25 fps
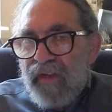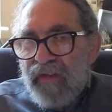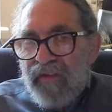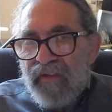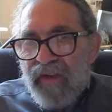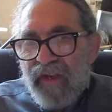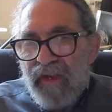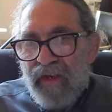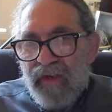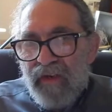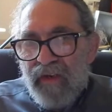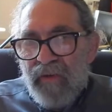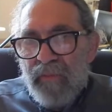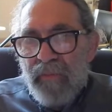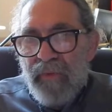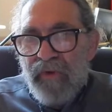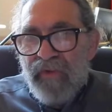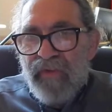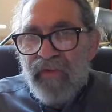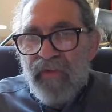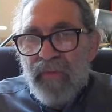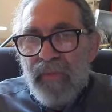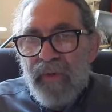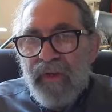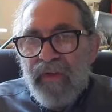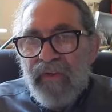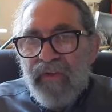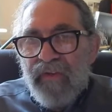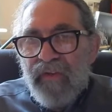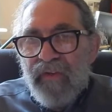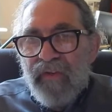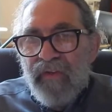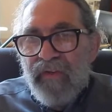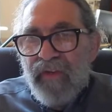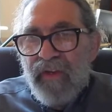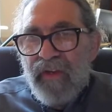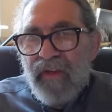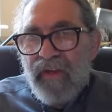attack can possibly
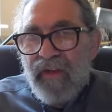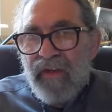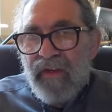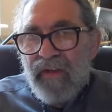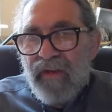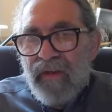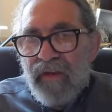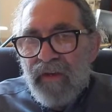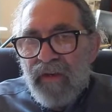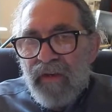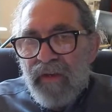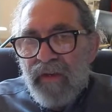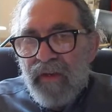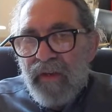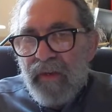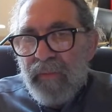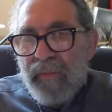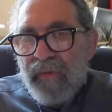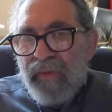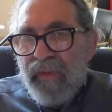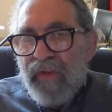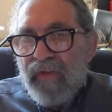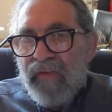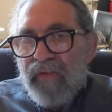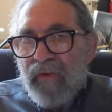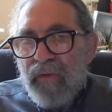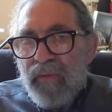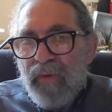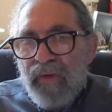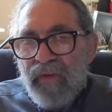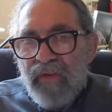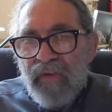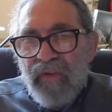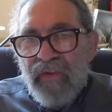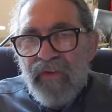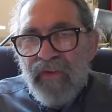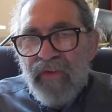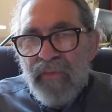succeed, but there's
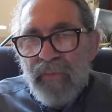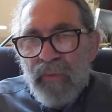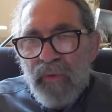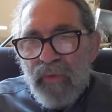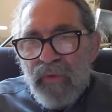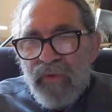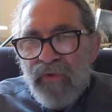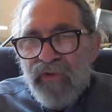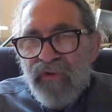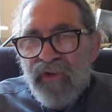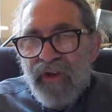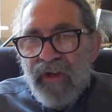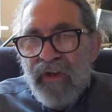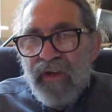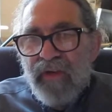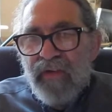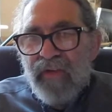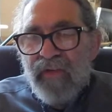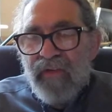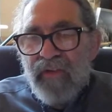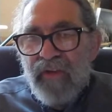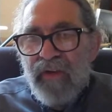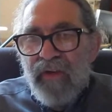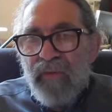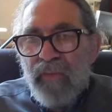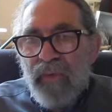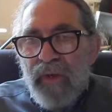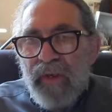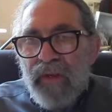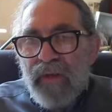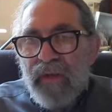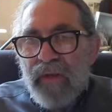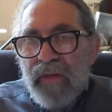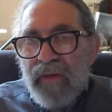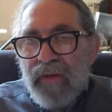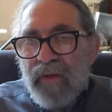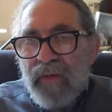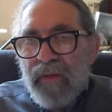always the small chance that it
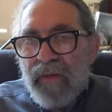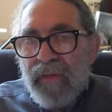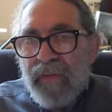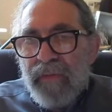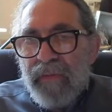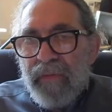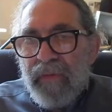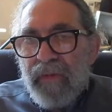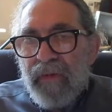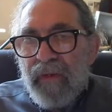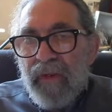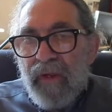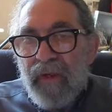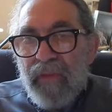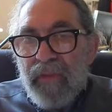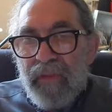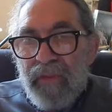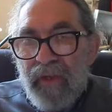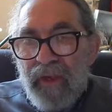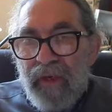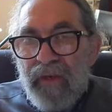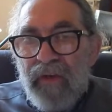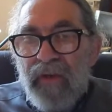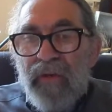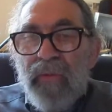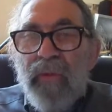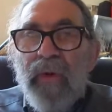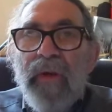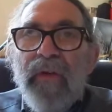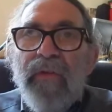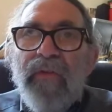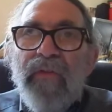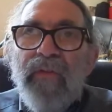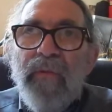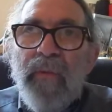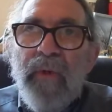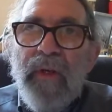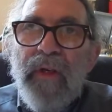will, and then you will have
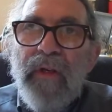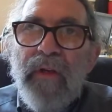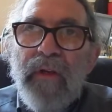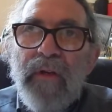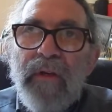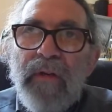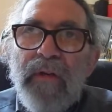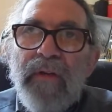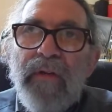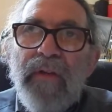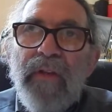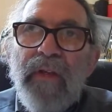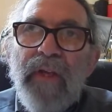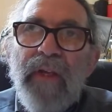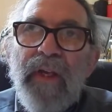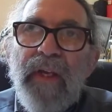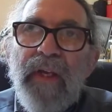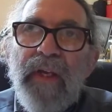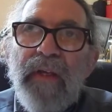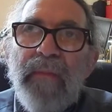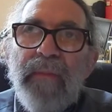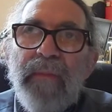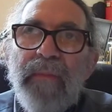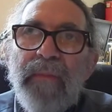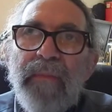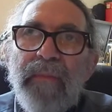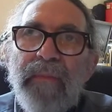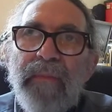swindled the game.